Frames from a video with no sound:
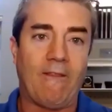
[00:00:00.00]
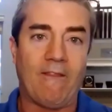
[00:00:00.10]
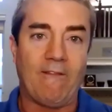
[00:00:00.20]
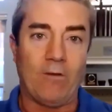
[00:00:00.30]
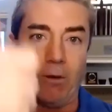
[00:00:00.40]

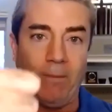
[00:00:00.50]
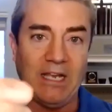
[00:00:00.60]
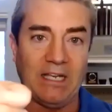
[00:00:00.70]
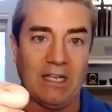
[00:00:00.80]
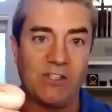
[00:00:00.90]
you're going to make a
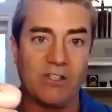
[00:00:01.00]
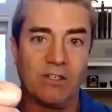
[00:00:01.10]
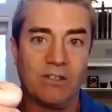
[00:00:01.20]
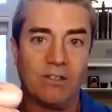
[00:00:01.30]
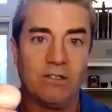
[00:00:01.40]
list.
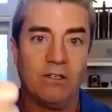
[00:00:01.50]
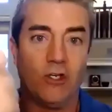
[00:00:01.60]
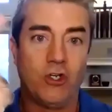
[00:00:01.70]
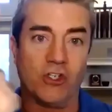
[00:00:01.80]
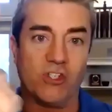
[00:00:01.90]

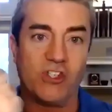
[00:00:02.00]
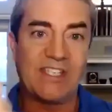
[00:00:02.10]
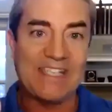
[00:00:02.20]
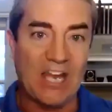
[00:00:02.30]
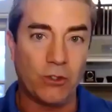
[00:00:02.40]
You're going to
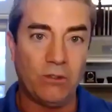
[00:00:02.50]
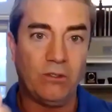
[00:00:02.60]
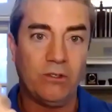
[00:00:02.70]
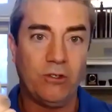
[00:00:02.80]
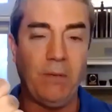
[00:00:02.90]
schedule
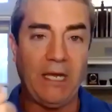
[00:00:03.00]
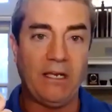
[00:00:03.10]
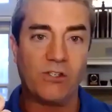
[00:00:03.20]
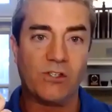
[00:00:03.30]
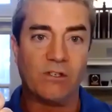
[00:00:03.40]
your
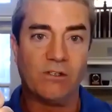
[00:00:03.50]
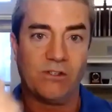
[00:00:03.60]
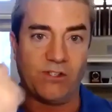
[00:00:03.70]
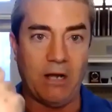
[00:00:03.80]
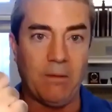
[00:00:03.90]
meetings,
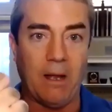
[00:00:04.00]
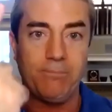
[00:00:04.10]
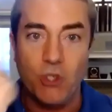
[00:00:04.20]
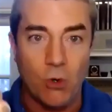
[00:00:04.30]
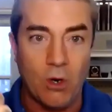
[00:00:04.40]
set them up,
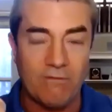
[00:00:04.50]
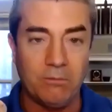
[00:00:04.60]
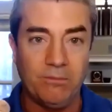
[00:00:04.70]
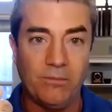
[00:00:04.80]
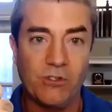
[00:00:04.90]
2 of them,
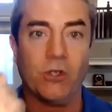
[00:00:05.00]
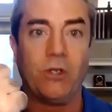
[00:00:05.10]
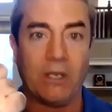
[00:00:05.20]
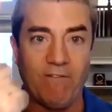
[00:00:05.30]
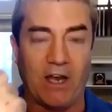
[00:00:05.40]
so you can
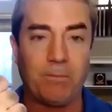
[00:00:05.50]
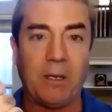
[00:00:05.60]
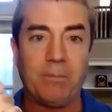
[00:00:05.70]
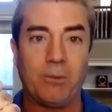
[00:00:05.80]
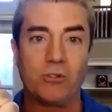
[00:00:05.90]
invite the
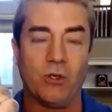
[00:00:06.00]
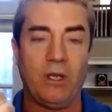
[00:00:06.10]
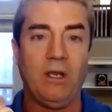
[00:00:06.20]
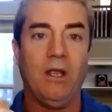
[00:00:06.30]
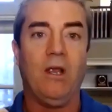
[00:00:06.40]
people to it,
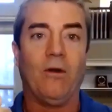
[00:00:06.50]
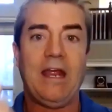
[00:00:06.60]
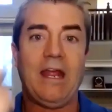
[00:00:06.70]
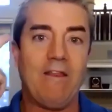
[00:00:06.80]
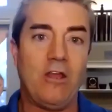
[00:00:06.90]
right?
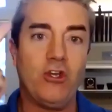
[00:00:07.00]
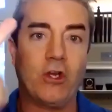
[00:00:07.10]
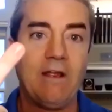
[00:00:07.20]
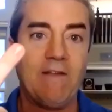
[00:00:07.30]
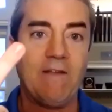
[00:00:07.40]
And then you're going
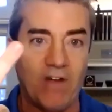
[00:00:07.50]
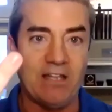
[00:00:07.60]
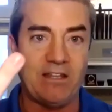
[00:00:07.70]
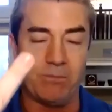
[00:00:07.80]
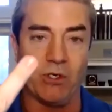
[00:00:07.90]
to invite
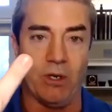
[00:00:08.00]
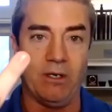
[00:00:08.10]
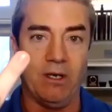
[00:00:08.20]
them to it.